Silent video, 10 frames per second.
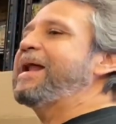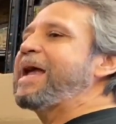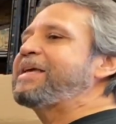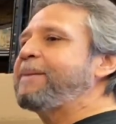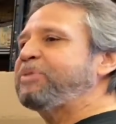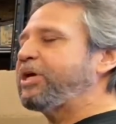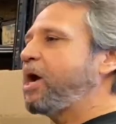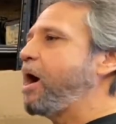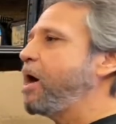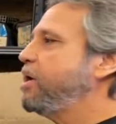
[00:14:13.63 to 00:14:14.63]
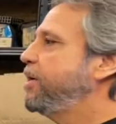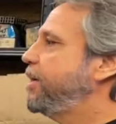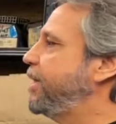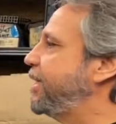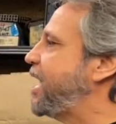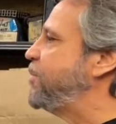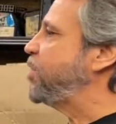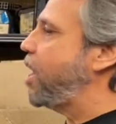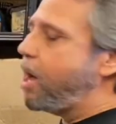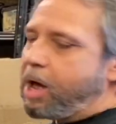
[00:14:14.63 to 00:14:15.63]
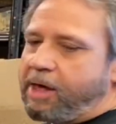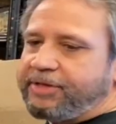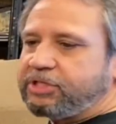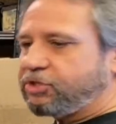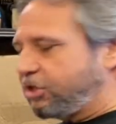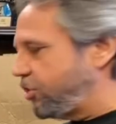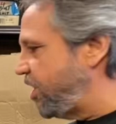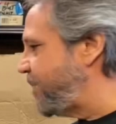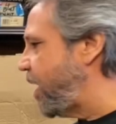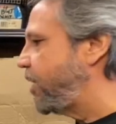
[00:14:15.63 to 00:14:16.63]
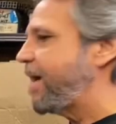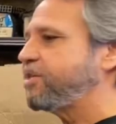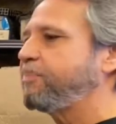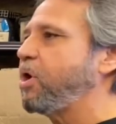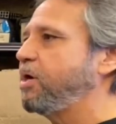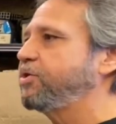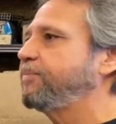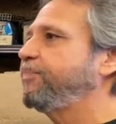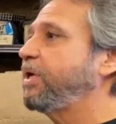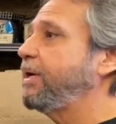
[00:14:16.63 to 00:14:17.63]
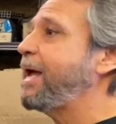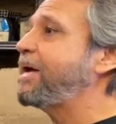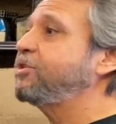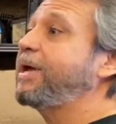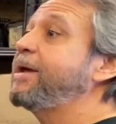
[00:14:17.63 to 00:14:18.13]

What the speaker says: I kept the car, and it came with all the sheet metal, all kinds of parts. And actually, I